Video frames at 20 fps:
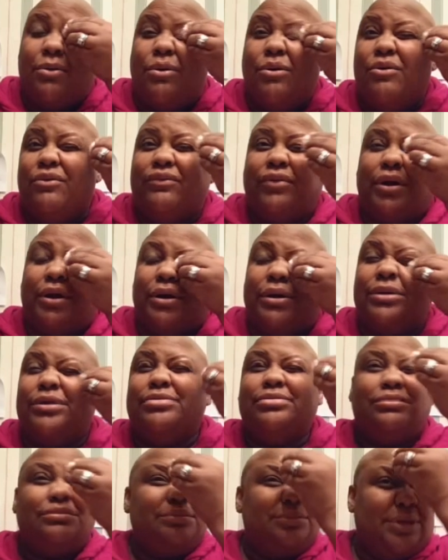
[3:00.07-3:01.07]
to go
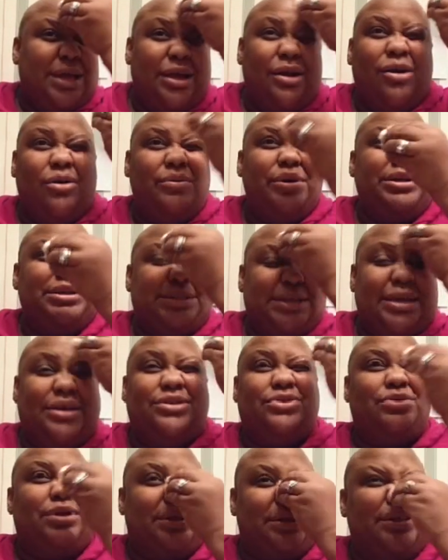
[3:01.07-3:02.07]
over, I always
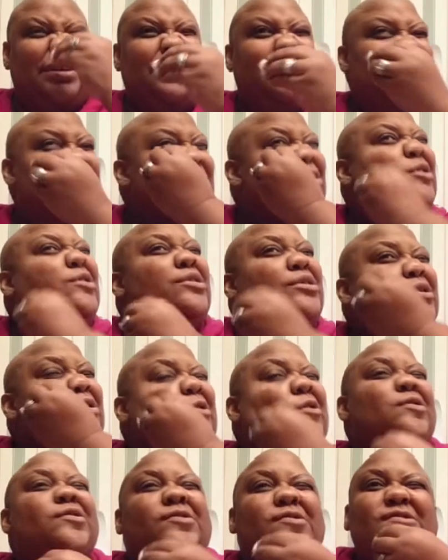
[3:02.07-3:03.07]
say
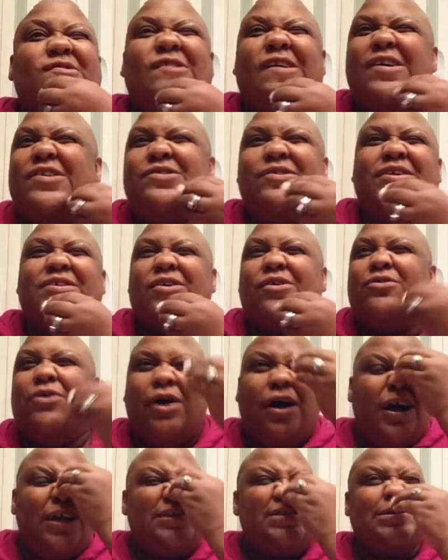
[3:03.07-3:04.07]
try to do like the
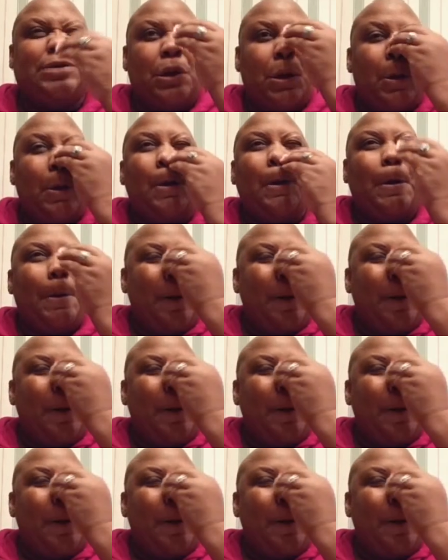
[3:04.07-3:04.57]
cross.